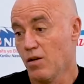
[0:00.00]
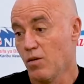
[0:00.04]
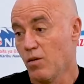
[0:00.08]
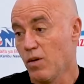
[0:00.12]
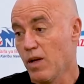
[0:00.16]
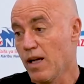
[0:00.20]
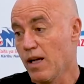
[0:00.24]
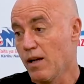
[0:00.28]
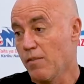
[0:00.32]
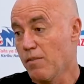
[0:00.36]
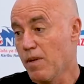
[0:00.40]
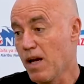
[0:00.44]

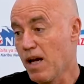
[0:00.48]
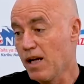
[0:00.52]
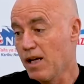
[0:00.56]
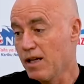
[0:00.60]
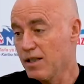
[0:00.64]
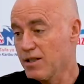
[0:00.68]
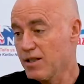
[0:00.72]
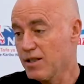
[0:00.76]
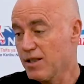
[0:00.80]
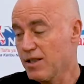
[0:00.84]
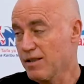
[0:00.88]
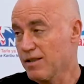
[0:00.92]
we are
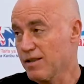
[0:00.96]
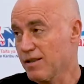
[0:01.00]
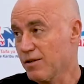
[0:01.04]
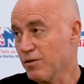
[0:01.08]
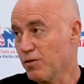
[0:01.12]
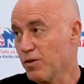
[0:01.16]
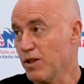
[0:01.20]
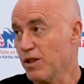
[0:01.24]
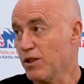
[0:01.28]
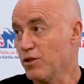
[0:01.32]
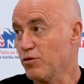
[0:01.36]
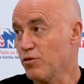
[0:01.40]
managers.
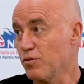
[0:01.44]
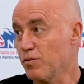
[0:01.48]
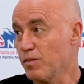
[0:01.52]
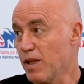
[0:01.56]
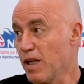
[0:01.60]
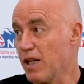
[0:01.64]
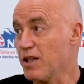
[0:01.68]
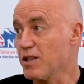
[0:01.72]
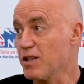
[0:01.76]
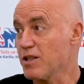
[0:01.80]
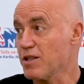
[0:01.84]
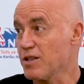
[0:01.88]
We need to
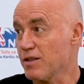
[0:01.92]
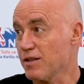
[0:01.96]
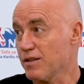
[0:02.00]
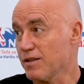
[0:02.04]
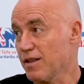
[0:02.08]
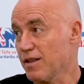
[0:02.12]
manage.